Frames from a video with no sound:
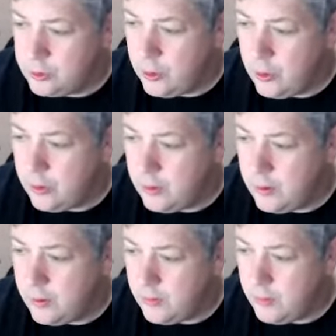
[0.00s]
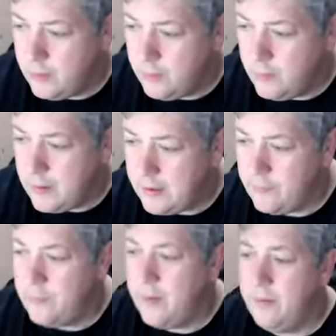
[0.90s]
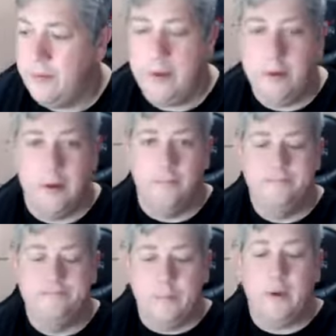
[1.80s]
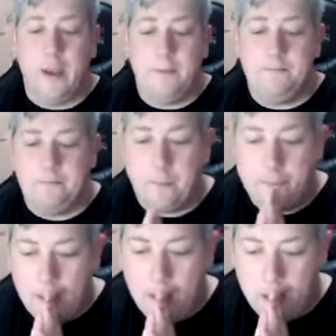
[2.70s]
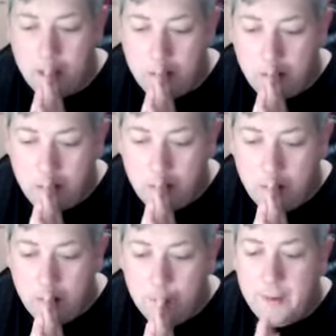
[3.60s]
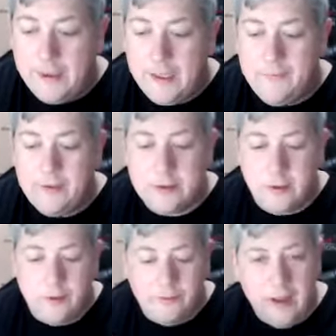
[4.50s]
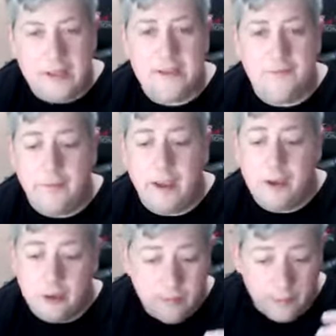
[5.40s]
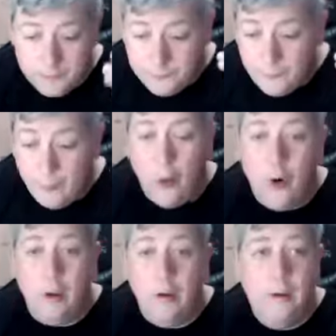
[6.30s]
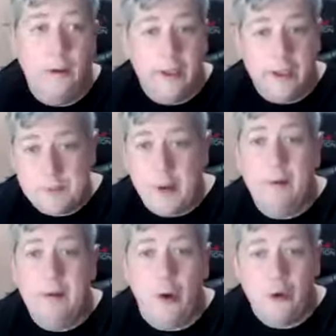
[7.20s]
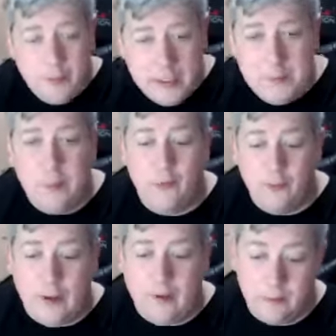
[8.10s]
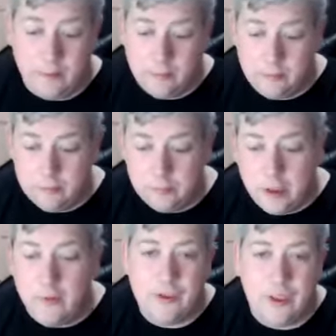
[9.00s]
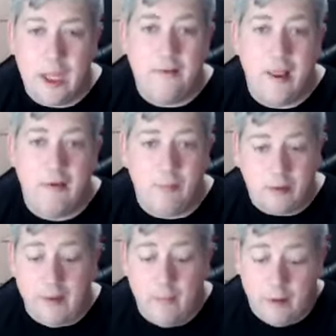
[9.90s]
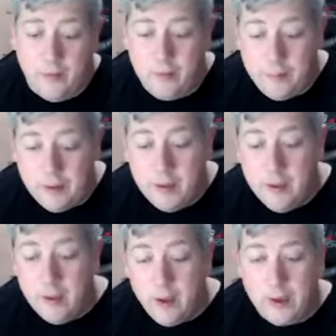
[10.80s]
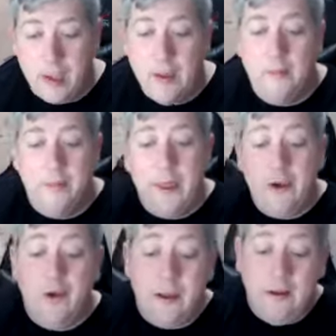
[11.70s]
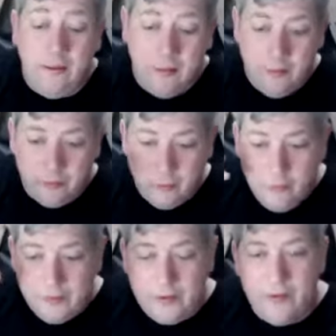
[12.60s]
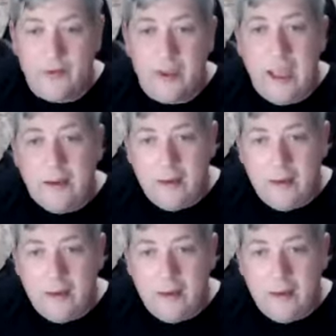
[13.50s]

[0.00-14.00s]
John Maxwell. There you go. Okay. By giving someone advance information before it's public knowledge makes people feel valuable. Obviously, you can't tell everyone that one-on-one, but okay. But then you need to move into this ahead.